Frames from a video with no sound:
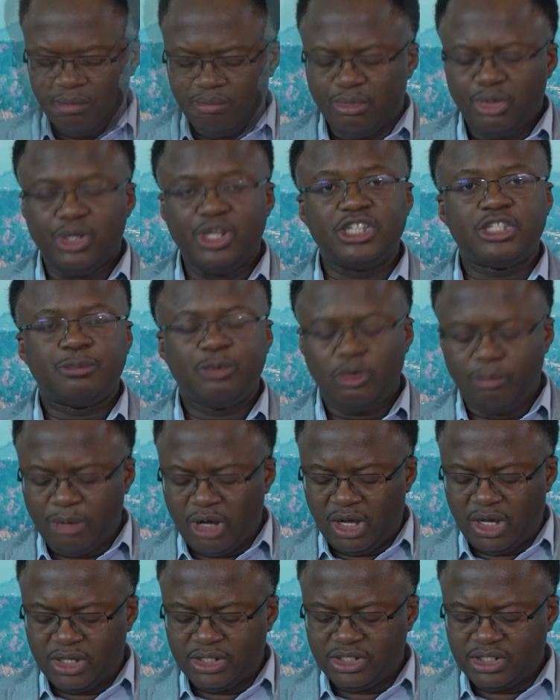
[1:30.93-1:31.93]
Municipal
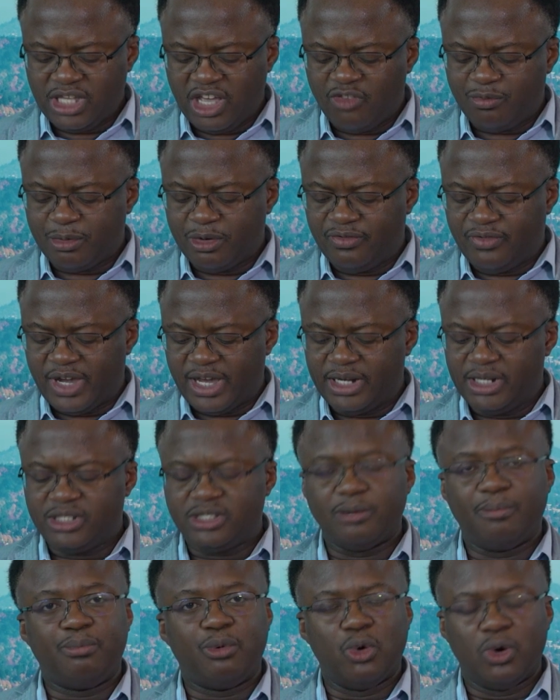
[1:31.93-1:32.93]
bonds have provided
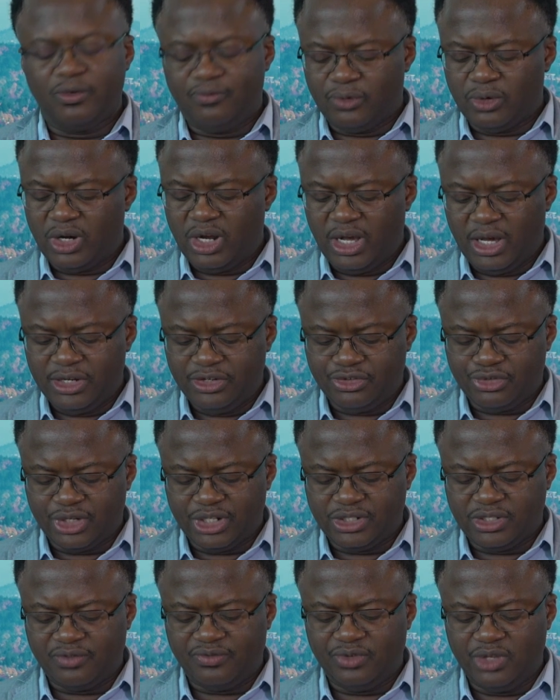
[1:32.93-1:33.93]
support for
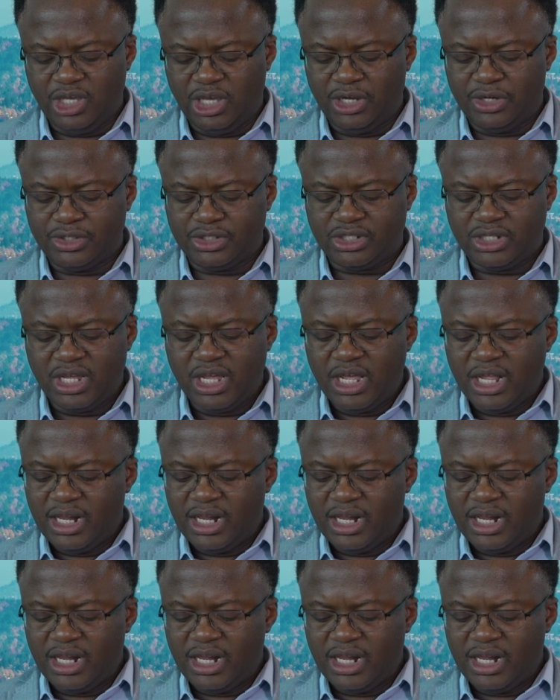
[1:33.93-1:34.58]
hundreds of years.